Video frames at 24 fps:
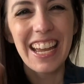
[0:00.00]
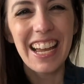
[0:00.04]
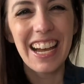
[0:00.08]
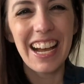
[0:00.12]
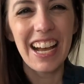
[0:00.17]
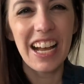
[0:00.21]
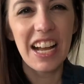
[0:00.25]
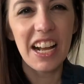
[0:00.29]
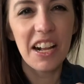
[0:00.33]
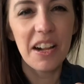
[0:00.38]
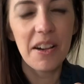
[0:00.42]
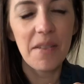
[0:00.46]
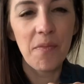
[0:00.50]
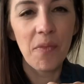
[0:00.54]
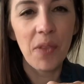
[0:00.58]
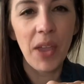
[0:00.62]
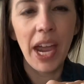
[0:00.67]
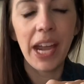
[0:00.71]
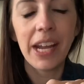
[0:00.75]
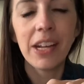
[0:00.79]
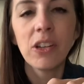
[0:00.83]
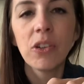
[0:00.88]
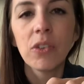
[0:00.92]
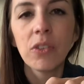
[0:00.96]

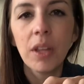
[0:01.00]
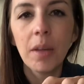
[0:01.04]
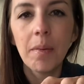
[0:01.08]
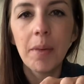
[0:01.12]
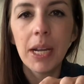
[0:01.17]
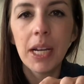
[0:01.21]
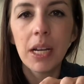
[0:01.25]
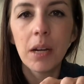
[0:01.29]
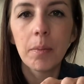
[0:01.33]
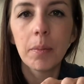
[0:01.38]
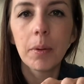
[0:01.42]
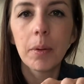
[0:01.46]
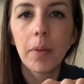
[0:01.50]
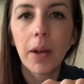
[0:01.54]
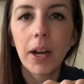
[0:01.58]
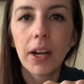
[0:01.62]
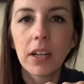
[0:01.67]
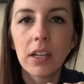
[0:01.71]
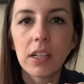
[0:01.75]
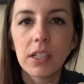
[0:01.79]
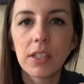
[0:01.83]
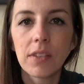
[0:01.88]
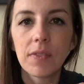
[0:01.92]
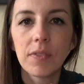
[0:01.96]
I know that my number
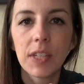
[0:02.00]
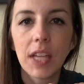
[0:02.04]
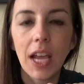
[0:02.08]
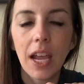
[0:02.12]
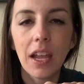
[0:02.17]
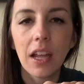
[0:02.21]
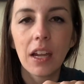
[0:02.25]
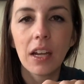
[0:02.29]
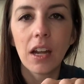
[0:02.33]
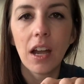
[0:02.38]
partners of 10